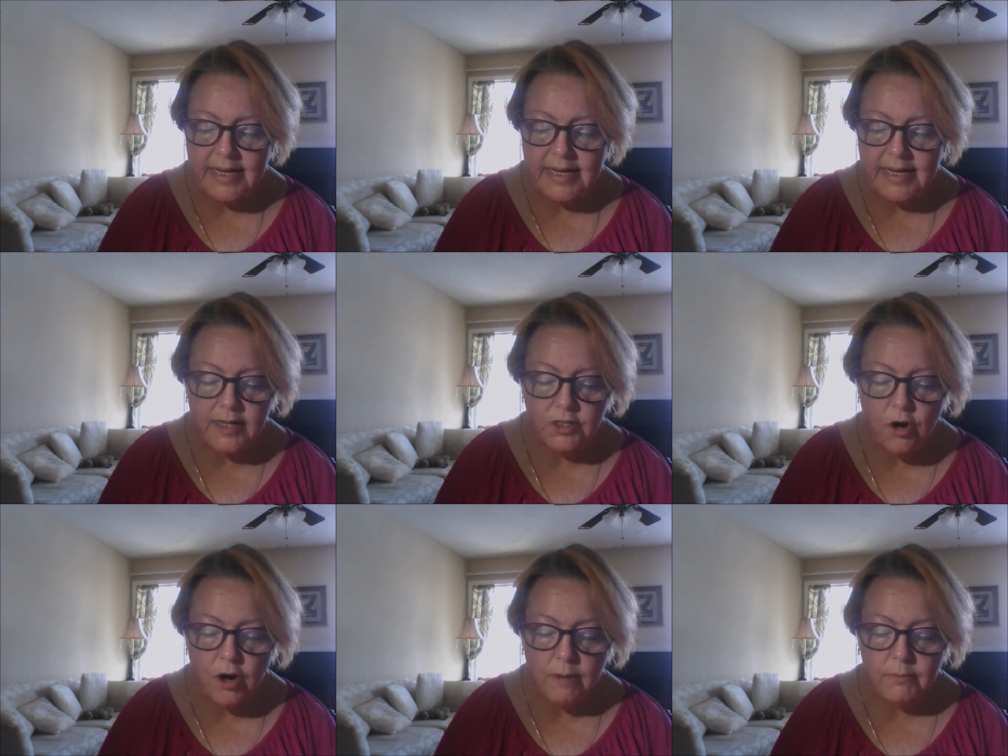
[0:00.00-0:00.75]

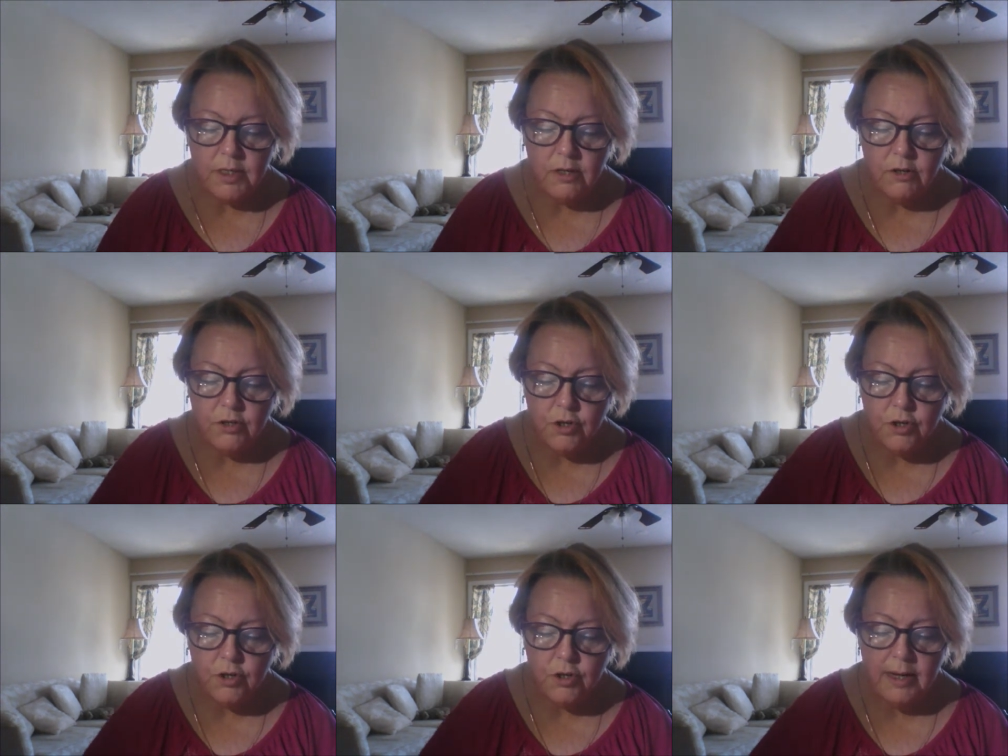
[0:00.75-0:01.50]
Nollie's arms
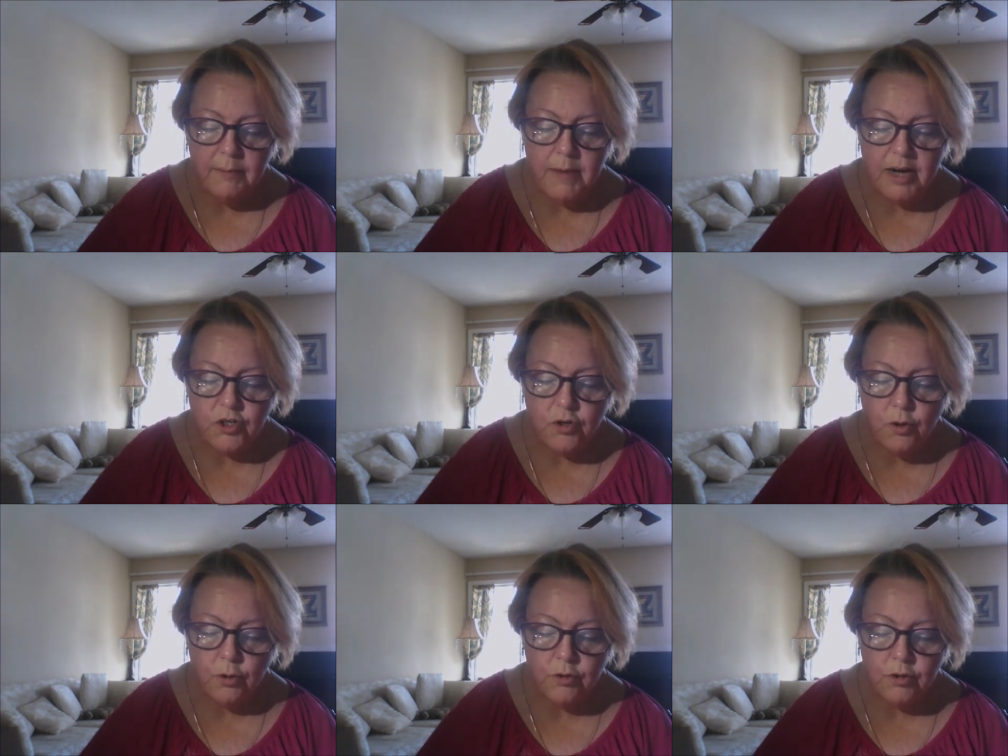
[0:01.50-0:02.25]
circling my
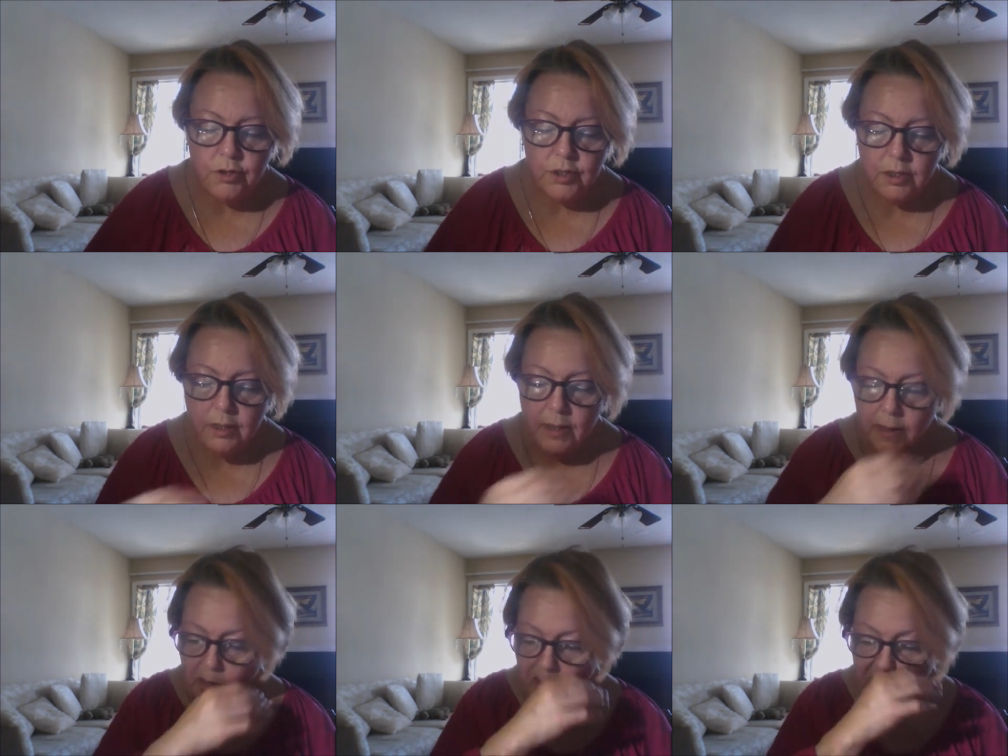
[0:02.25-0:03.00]
shoulders.
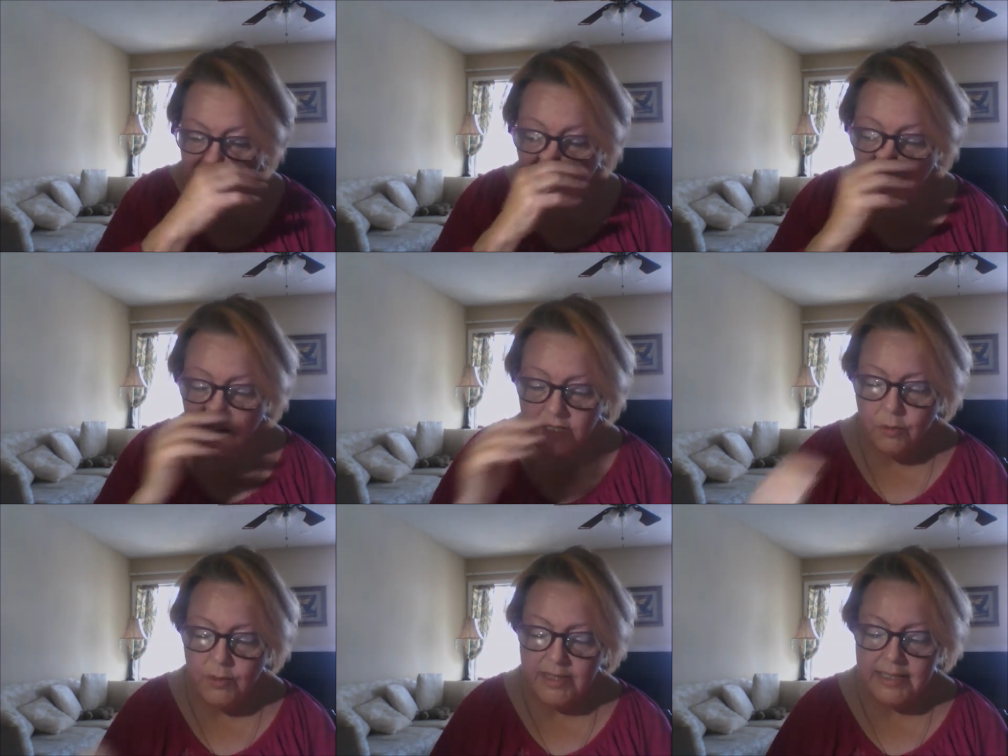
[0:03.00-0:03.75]

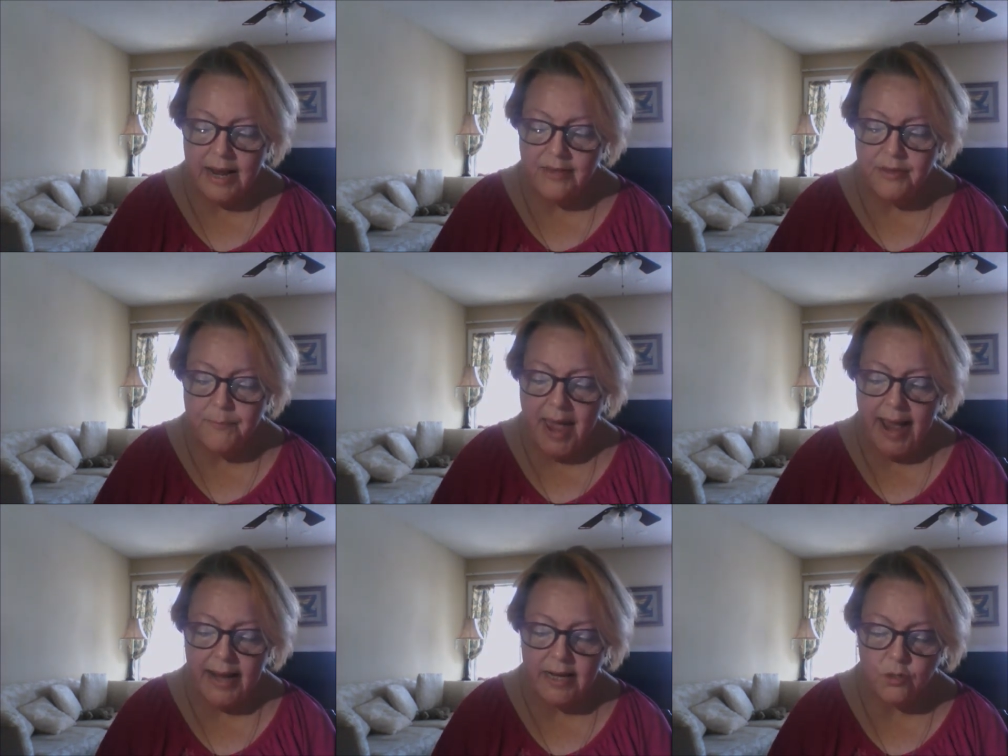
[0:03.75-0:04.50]
Also inside the
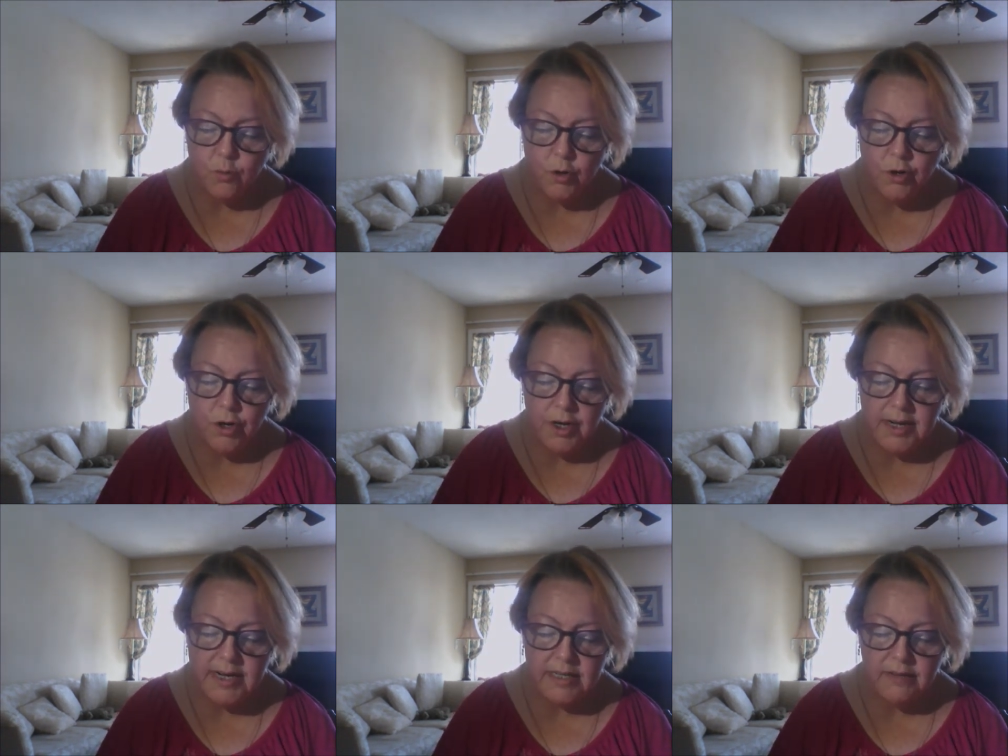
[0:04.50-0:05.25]
package were
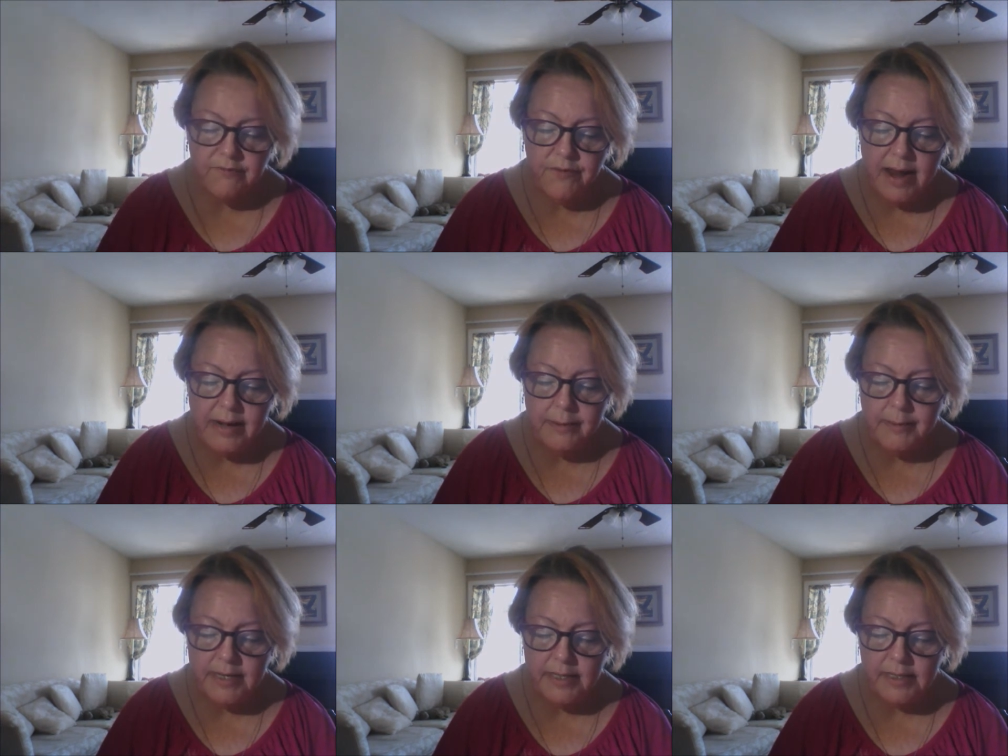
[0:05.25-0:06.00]
cookies and
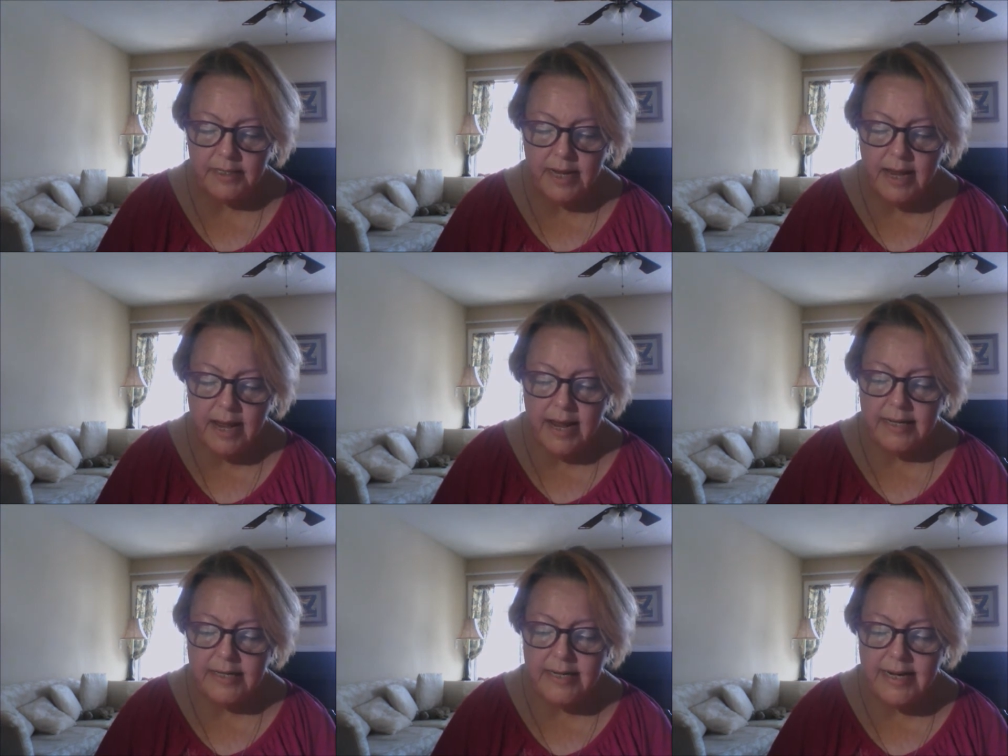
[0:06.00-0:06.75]
vitamins,
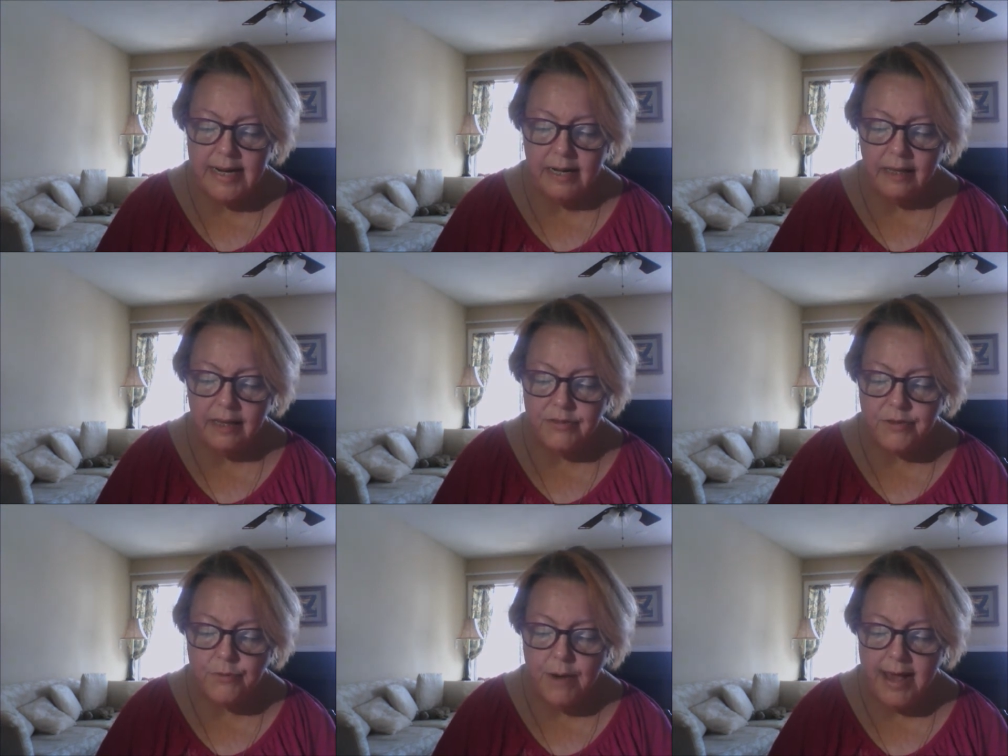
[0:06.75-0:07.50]
needle
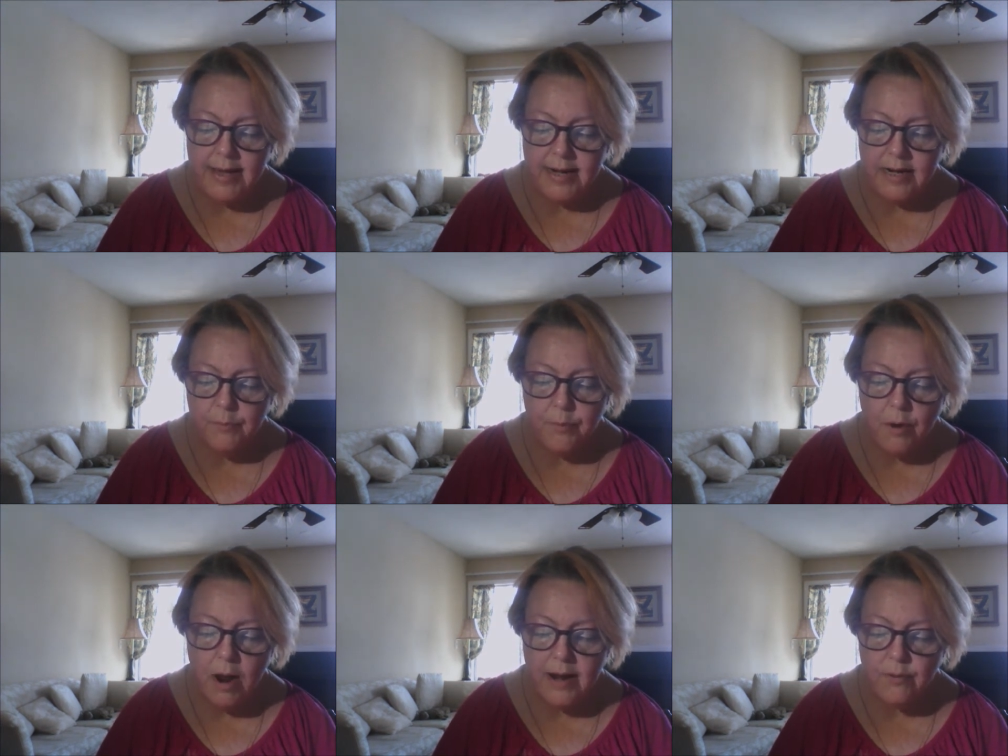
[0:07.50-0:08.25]
and thread, and a
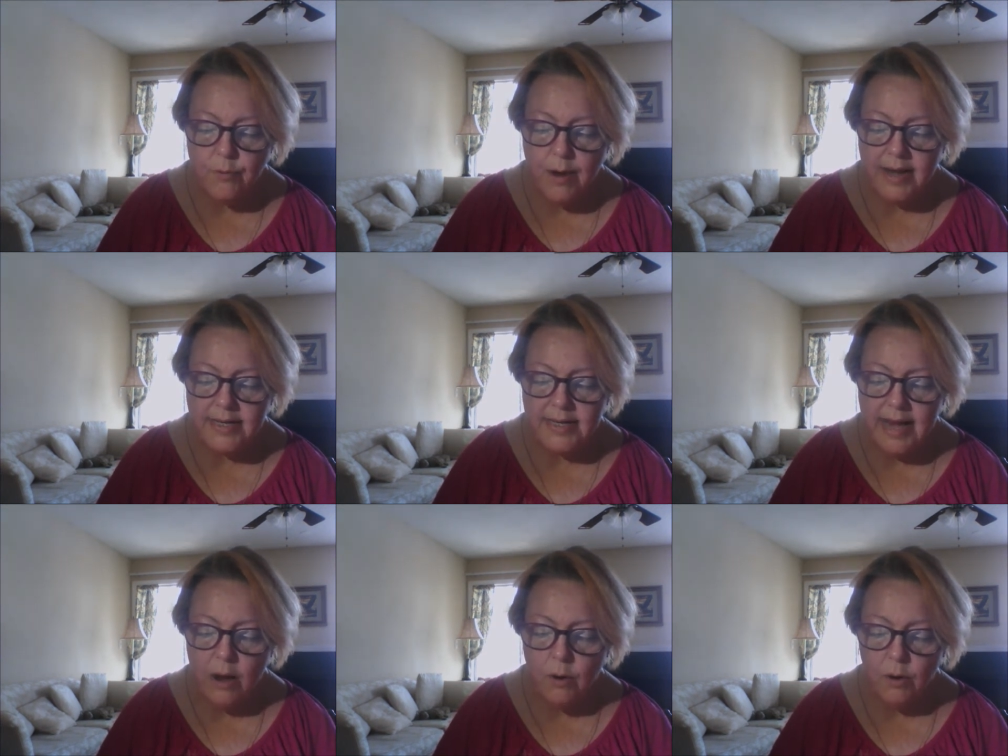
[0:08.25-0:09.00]
bright red
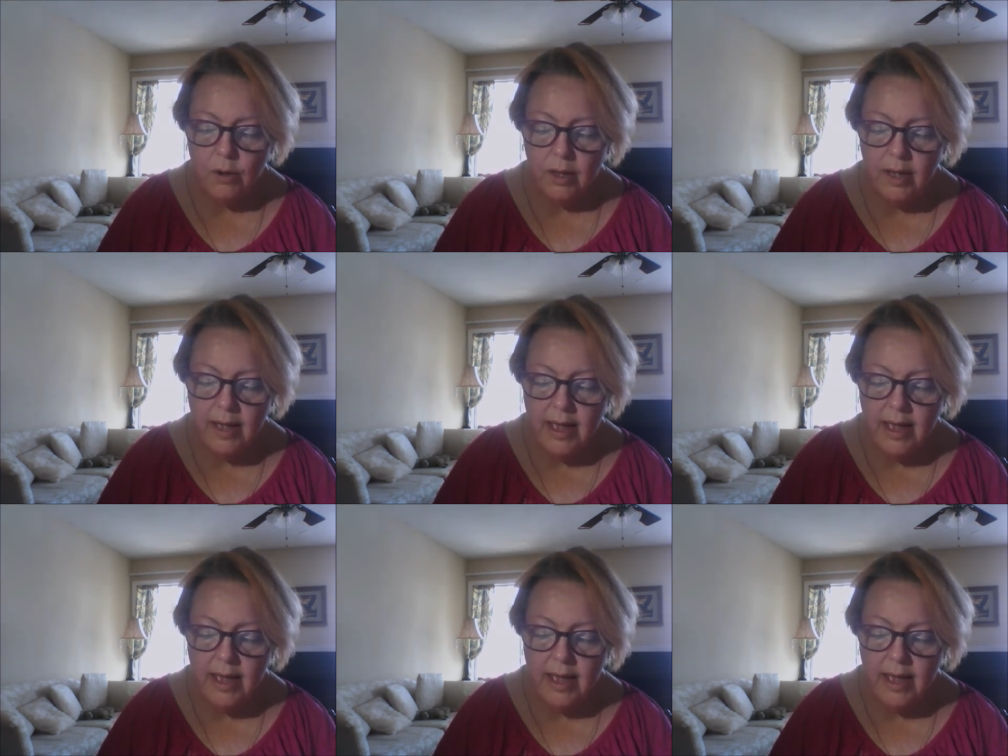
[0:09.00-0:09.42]
towel.